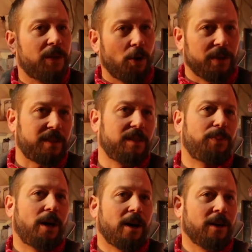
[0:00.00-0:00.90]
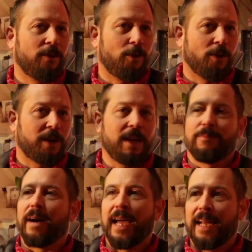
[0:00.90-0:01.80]
going to the bar or
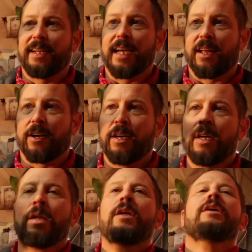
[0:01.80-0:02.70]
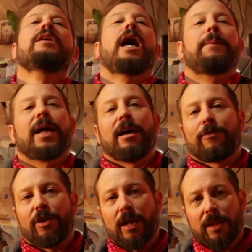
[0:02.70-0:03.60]
keeping my head together. I apply
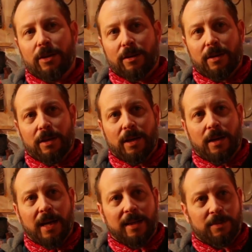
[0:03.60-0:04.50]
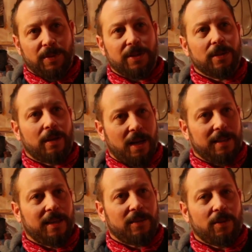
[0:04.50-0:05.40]
for another exhibition
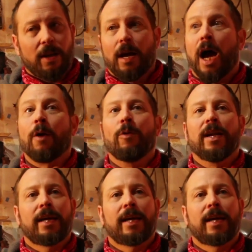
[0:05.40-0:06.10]
contest, right? I win